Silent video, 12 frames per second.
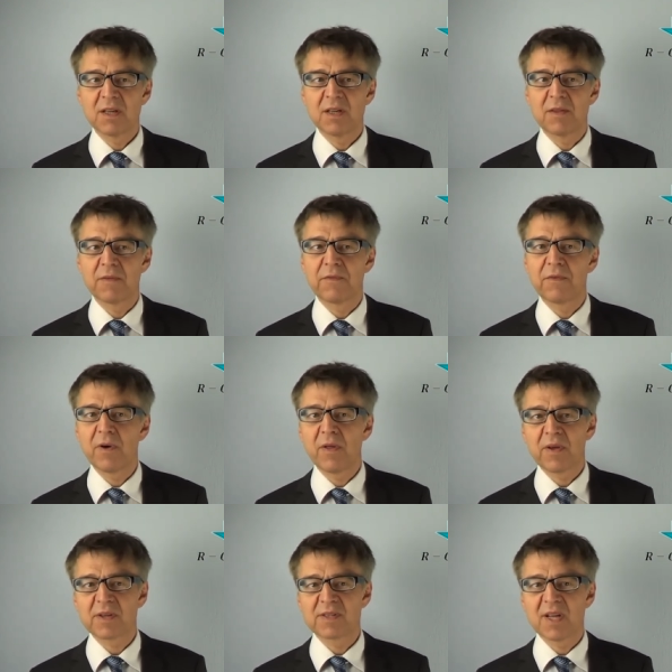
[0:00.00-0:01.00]
is a
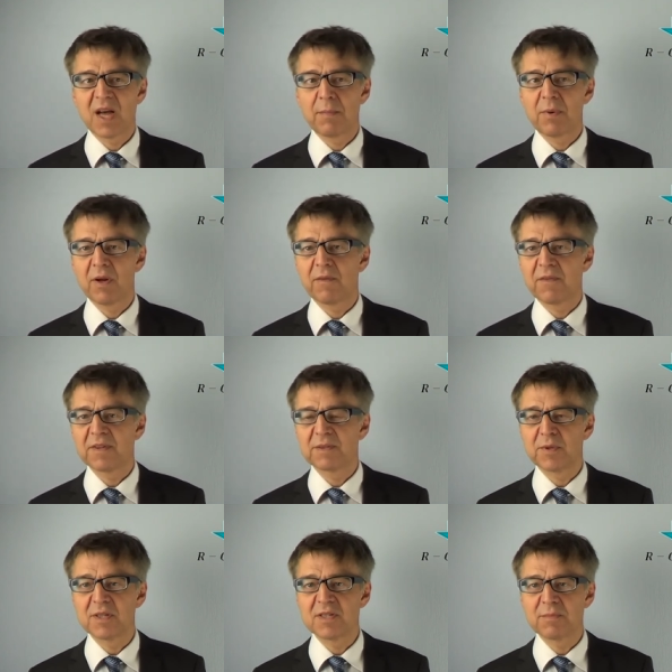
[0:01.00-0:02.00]
further example of this
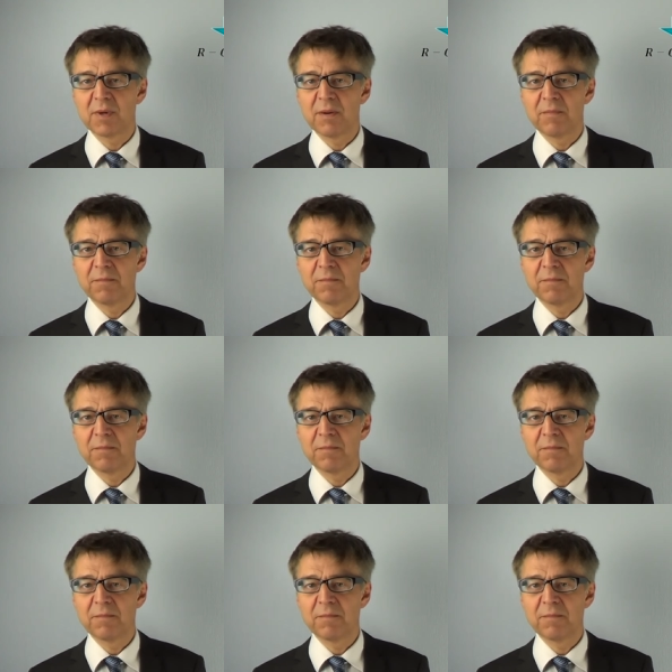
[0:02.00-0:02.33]
principle.